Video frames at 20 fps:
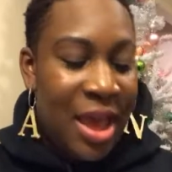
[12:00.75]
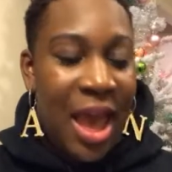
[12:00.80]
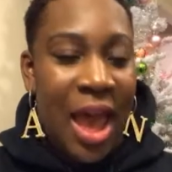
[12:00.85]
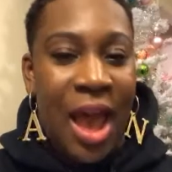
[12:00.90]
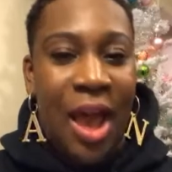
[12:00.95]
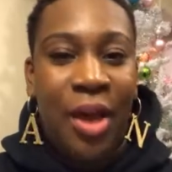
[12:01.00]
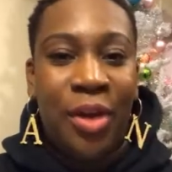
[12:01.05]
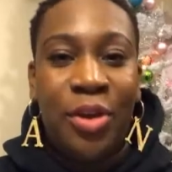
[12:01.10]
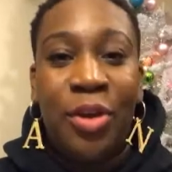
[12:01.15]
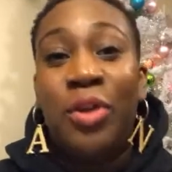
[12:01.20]

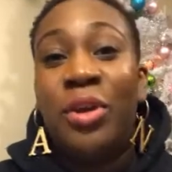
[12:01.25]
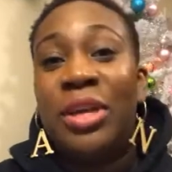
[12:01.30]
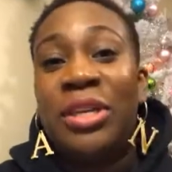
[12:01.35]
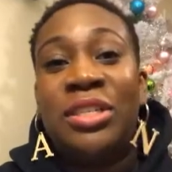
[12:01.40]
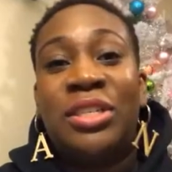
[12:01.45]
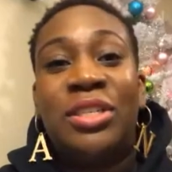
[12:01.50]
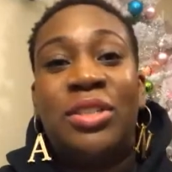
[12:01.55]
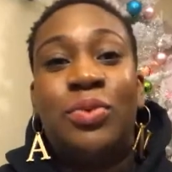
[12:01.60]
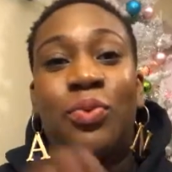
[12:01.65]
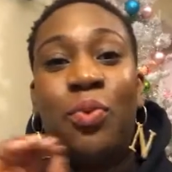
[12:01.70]
how you can
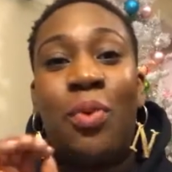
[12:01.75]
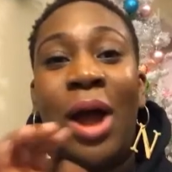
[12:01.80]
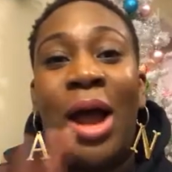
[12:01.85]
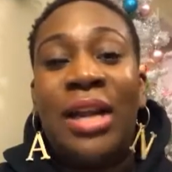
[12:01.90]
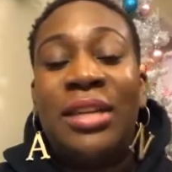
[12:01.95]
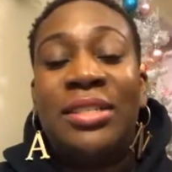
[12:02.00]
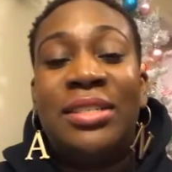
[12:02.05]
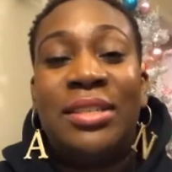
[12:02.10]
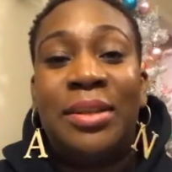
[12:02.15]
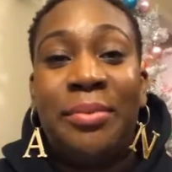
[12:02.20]
just
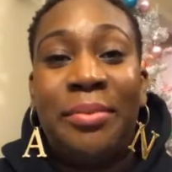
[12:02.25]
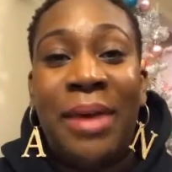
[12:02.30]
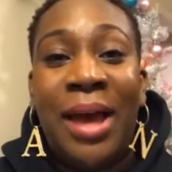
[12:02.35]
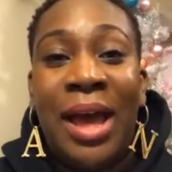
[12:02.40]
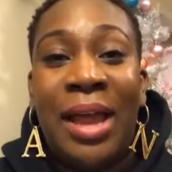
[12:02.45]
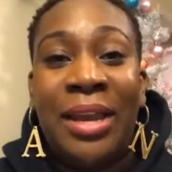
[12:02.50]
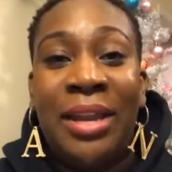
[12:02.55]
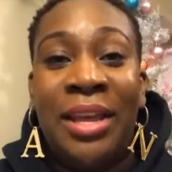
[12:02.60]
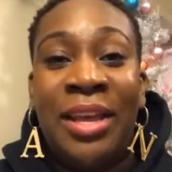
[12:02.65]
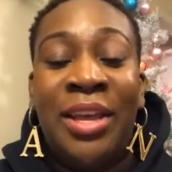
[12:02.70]
watch
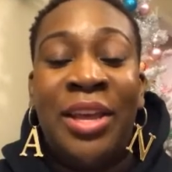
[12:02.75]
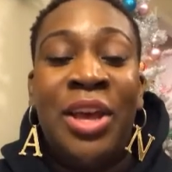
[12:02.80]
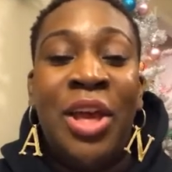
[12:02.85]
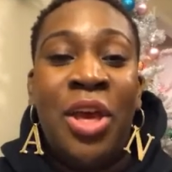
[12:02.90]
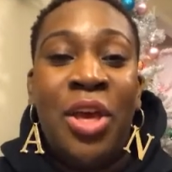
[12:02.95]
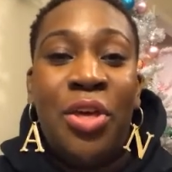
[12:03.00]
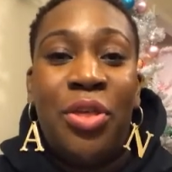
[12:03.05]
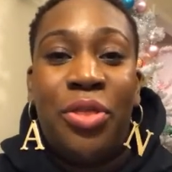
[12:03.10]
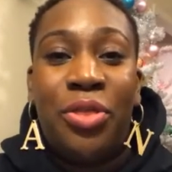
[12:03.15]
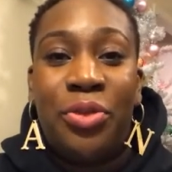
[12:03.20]
somebody
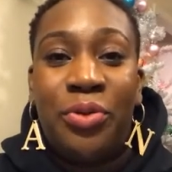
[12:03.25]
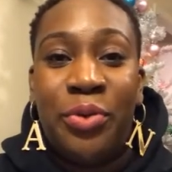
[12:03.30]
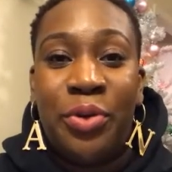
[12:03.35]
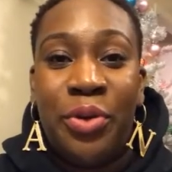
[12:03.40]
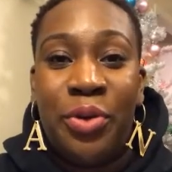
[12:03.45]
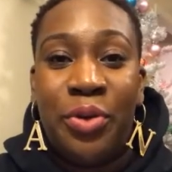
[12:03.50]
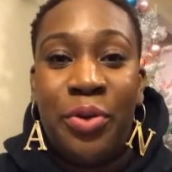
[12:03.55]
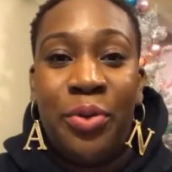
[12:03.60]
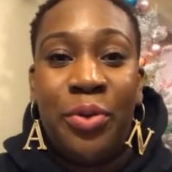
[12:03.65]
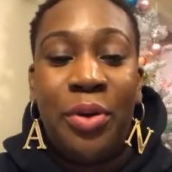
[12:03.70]

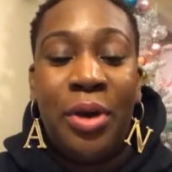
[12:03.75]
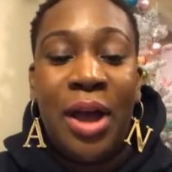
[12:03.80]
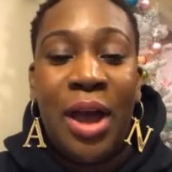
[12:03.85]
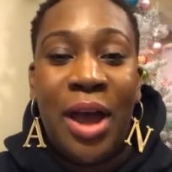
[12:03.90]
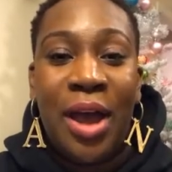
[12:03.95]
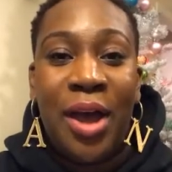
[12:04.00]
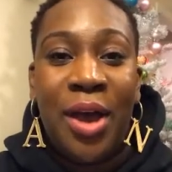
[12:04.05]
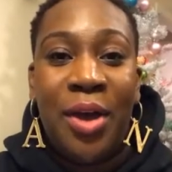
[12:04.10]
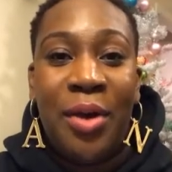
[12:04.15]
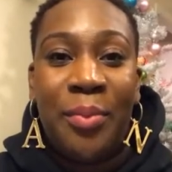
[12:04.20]
through
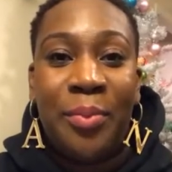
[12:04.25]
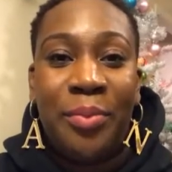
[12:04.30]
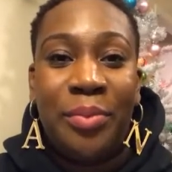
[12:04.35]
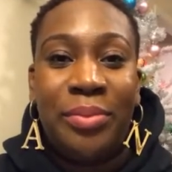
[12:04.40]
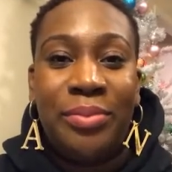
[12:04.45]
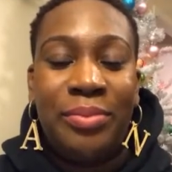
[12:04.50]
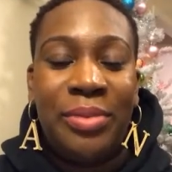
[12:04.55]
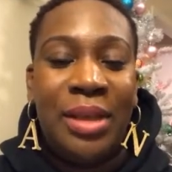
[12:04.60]
um,